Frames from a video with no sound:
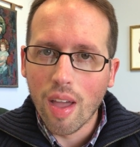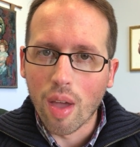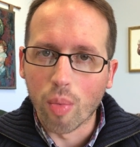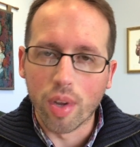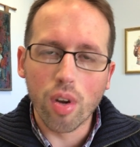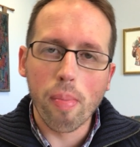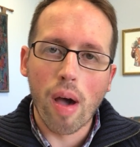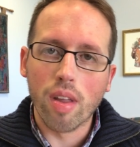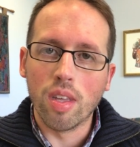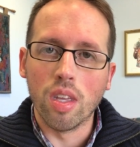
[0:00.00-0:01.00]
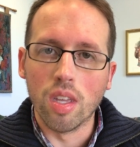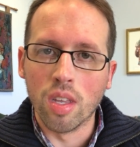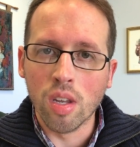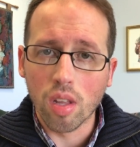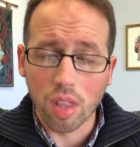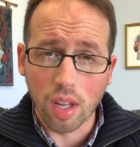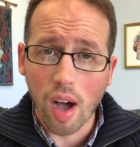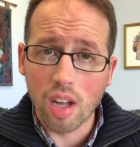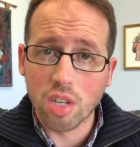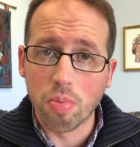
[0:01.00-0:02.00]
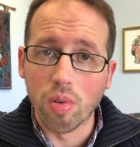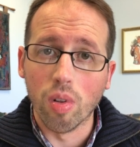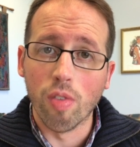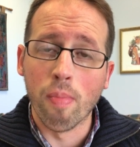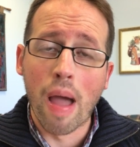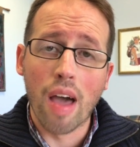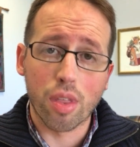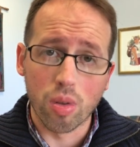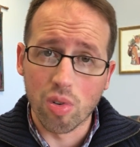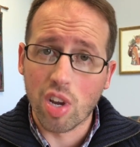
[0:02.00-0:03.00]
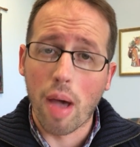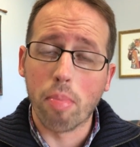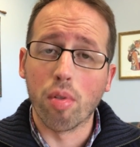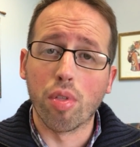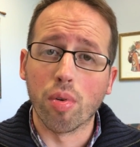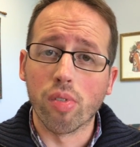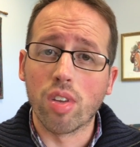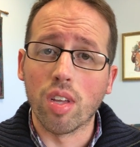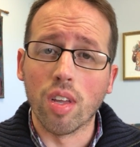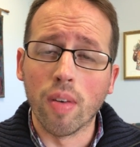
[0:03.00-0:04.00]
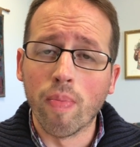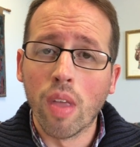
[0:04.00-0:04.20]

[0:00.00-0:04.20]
And we hear about it in the Gospel of Matthew, chapter 13,